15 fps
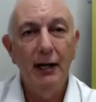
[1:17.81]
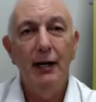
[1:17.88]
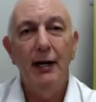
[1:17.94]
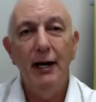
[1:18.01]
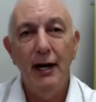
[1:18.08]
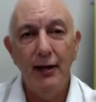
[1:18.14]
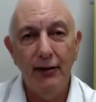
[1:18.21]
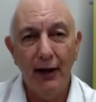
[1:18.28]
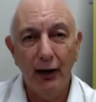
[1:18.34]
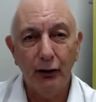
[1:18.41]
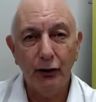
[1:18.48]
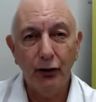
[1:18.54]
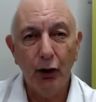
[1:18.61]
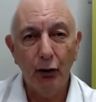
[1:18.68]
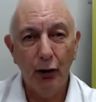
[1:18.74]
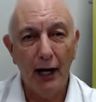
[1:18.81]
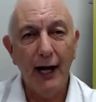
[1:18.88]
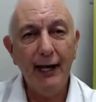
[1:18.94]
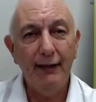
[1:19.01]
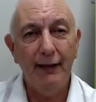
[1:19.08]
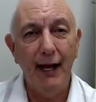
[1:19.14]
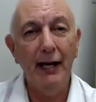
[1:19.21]
and they'll
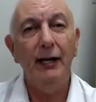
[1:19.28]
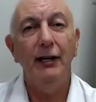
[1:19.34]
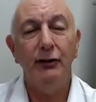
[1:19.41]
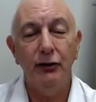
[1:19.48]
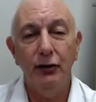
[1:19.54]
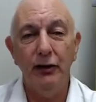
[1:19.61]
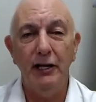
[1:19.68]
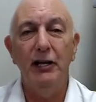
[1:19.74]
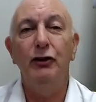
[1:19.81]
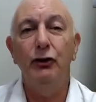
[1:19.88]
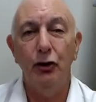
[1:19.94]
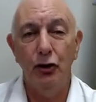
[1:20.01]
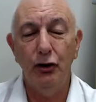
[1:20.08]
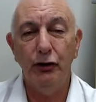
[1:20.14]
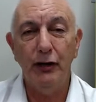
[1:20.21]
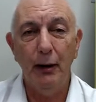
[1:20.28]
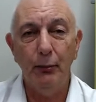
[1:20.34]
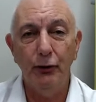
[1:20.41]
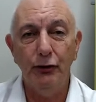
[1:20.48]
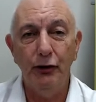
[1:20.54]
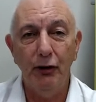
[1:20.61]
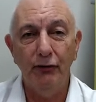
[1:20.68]
correlate that to the internal
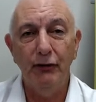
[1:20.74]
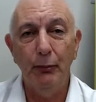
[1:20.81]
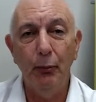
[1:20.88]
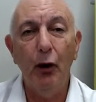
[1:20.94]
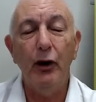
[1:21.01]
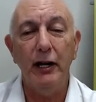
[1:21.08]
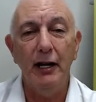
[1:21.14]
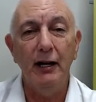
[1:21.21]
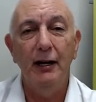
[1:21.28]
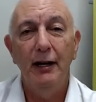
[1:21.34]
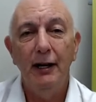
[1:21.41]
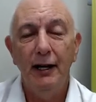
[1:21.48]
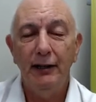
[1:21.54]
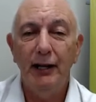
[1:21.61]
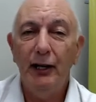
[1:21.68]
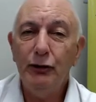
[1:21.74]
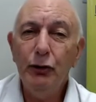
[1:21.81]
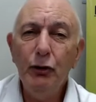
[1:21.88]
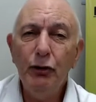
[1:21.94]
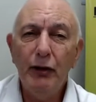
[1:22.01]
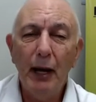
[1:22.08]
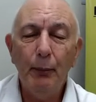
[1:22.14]
temperature of your body. And they
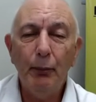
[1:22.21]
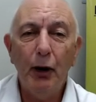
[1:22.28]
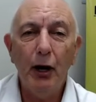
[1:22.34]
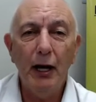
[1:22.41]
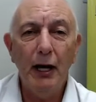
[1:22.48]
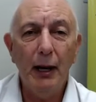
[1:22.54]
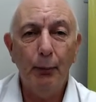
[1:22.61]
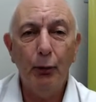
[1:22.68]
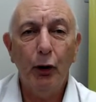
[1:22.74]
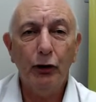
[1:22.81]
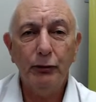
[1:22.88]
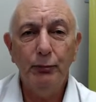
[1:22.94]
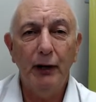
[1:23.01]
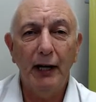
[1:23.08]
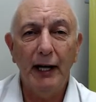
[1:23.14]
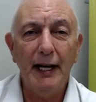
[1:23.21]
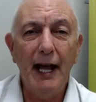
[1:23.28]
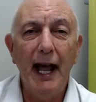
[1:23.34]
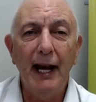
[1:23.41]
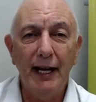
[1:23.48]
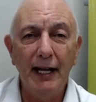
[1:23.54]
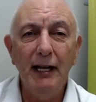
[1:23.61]
do that by approximately
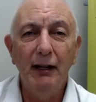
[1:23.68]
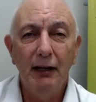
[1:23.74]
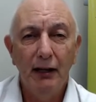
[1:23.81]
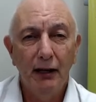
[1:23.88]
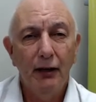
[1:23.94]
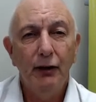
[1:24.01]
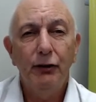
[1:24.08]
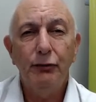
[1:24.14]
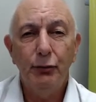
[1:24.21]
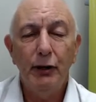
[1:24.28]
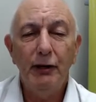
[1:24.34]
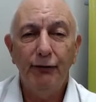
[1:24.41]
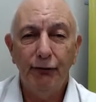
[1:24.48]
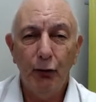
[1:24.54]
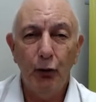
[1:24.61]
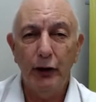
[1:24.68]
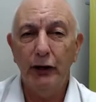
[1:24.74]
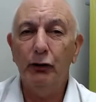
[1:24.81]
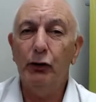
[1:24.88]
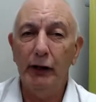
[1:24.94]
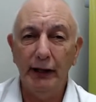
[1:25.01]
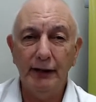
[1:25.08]
adding 3 to 4
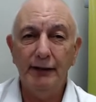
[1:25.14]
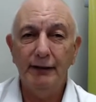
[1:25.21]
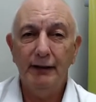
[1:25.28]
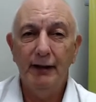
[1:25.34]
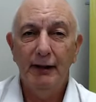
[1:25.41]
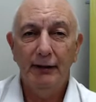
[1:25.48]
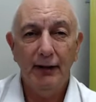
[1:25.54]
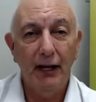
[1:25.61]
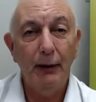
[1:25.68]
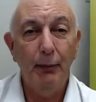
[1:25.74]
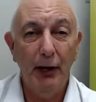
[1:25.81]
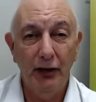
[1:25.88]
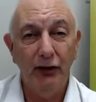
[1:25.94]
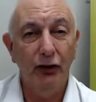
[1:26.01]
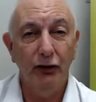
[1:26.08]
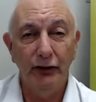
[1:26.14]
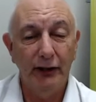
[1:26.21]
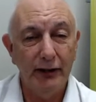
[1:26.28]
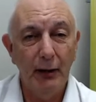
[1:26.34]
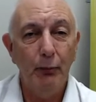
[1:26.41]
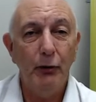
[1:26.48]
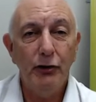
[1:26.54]
degrees, so depending on the
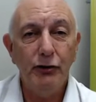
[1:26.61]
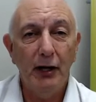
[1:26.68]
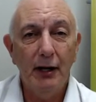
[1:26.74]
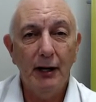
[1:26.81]
temperature.